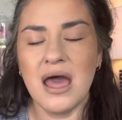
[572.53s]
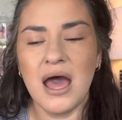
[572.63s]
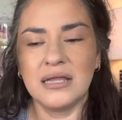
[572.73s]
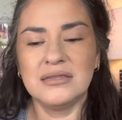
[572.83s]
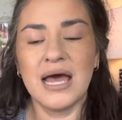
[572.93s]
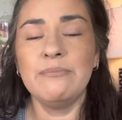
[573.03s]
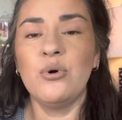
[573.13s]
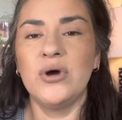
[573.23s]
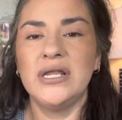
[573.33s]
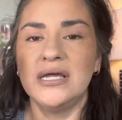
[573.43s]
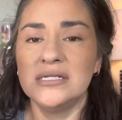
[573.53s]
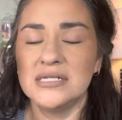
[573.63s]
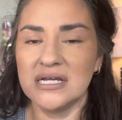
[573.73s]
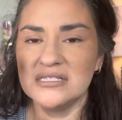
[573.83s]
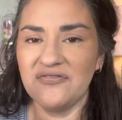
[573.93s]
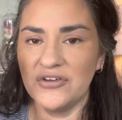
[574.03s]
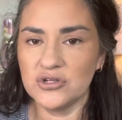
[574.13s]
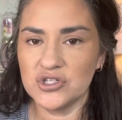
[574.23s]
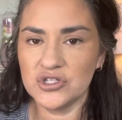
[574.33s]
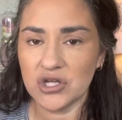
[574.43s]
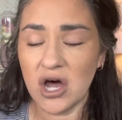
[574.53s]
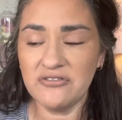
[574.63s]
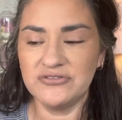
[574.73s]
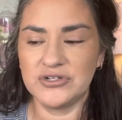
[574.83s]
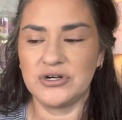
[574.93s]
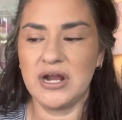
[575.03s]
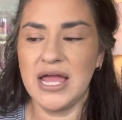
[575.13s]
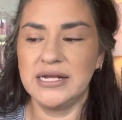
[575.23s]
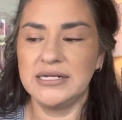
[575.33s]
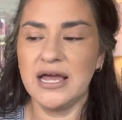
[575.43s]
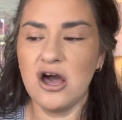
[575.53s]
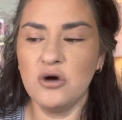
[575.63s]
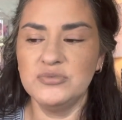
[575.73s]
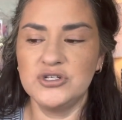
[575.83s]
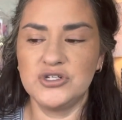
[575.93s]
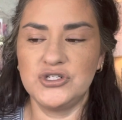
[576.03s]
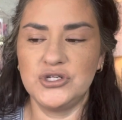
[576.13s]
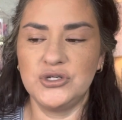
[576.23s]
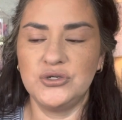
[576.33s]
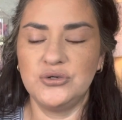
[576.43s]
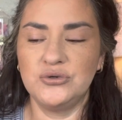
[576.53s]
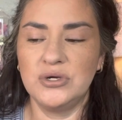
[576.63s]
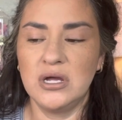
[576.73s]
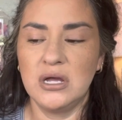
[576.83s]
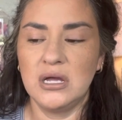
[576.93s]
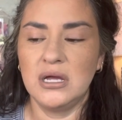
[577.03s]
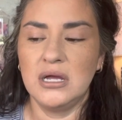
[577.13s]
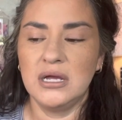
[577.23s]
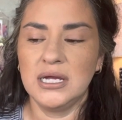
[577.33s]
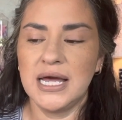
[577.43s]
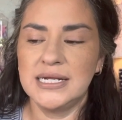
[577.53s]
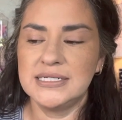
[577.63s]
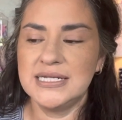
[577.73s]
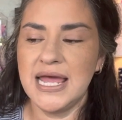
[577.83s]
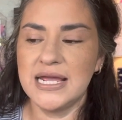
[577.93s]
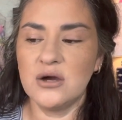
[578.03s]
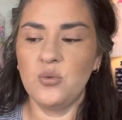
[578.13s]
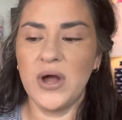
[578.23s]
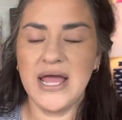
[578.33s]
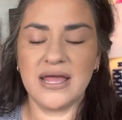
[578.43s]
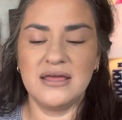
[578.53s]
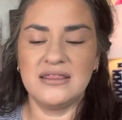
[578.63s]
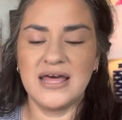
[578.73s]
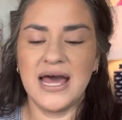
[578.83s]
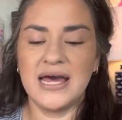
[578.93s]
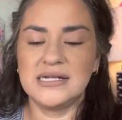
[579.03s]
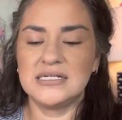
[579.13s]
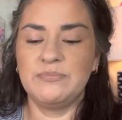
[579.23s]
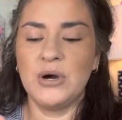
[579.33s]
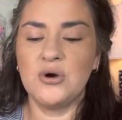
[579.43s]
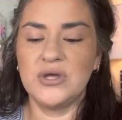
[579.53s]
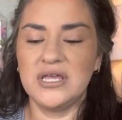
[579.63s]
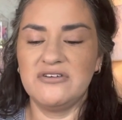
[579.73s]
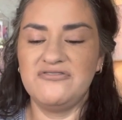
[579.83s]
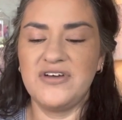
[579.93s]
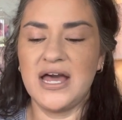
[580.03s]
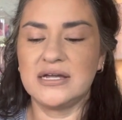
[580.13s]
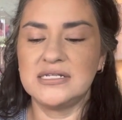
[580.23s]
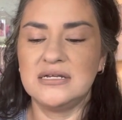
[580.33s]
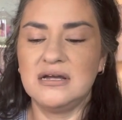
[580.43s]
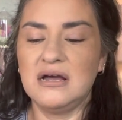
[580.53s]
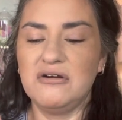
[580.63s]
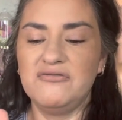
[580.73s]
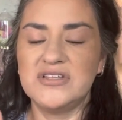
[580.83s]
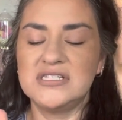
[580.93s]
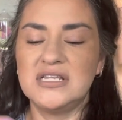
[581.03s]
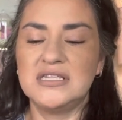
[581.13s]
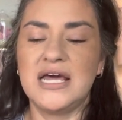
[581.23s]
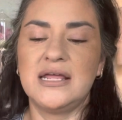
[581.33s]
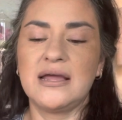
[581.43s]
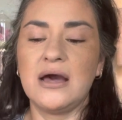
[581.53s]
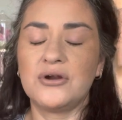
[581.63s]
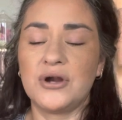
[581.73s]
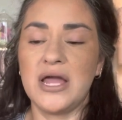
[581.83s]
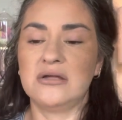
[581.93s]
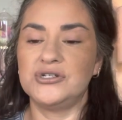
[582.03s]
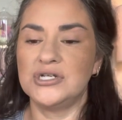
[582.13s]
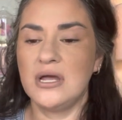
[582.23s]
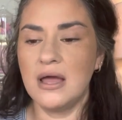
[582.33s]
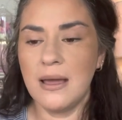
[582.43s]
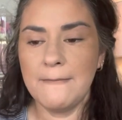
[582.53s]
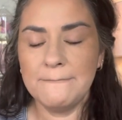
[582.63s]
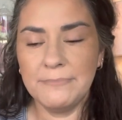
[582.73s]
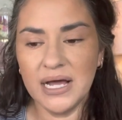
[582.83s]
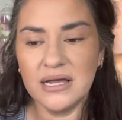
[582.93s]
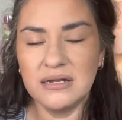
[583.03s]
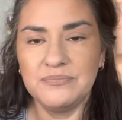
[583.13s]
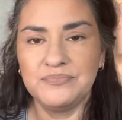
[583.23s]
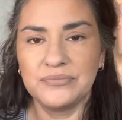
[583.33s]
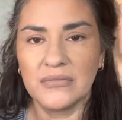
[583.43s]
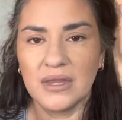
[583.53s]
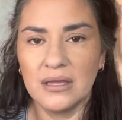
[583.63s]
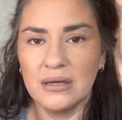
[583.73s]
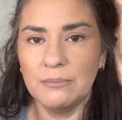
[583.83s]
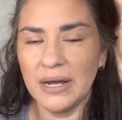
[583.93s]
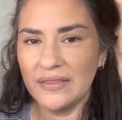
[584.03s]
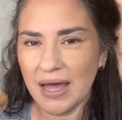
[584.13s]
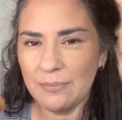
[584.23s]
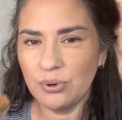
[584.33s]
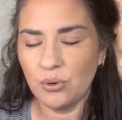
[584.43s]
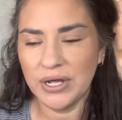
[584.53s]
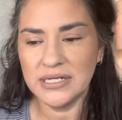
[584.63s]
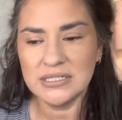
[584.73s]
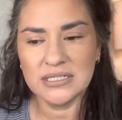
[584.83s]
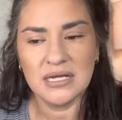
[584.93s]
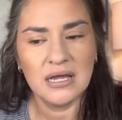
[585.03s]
at that point it does feel softer and it helps to kind of take away that pokey effect of the synthetic outer edge. But by that point,